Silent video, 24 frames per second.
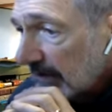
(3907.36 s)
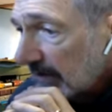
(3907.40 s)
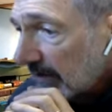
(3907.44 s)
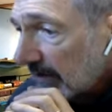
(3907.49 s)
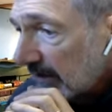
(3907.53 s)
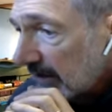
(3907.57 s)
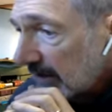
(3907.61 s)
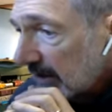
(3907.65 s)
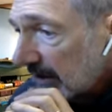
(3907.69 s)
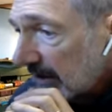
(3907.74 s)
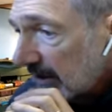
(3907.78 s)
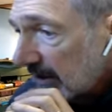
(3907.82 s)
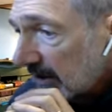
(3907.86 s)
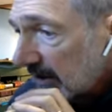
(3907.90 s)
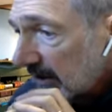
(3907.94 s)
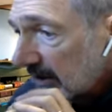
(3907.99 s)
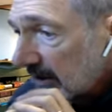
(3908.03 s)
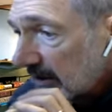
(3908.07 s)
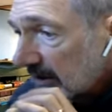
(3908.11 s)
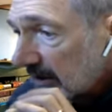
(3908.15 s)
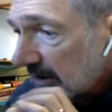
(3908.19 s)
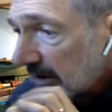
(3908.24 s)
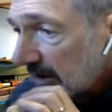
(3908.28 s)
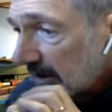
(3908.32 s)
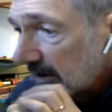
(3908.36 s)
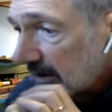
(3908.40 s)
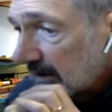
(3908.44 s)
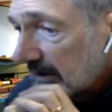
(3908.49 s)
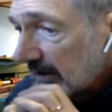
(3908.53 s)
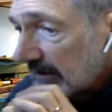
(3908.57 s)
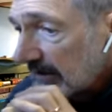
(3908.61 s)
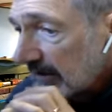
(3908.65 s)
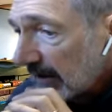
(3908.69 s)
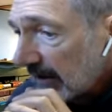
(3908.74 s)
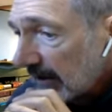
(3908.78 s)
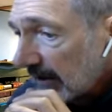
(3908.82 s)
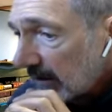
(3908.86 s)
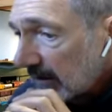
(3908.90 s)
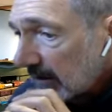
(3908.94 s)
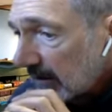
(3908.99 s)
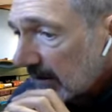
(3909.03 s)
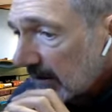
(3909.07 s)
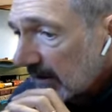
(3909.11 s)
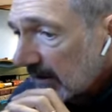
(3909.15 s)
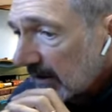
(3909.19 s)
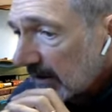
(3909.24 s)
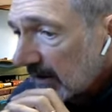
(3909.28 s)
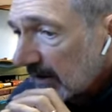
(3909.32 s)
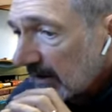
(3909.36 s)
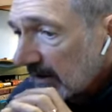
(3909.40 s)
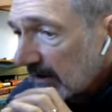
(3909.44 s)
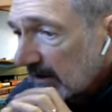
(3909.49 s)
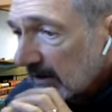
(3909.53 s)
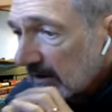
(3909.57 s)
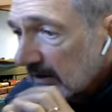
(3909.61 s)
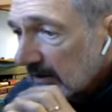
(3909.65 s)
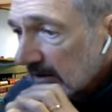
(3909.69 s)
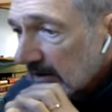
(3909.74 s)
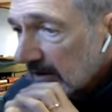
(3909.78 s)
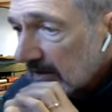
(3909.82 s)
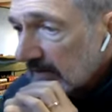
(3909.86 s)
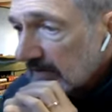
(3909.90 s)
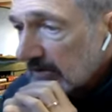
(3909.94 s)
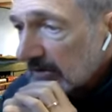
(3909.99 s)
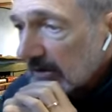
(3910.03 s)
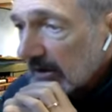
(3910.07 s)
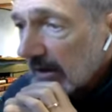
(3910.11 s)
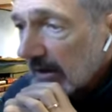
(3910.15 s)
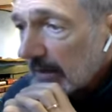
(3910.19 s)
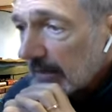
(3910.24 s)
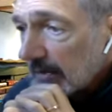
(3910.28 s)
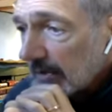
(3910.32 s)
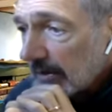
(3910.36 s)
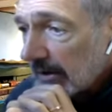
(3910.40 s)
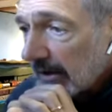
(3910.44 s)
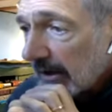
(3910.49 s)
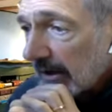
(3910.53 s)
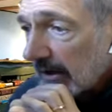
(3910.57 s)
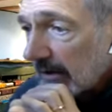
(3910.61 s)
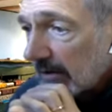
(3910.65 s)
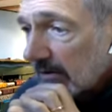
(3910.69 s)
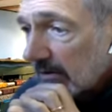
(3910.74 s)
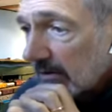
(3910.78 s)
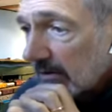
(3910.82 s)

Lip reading: the get that covered hopper out.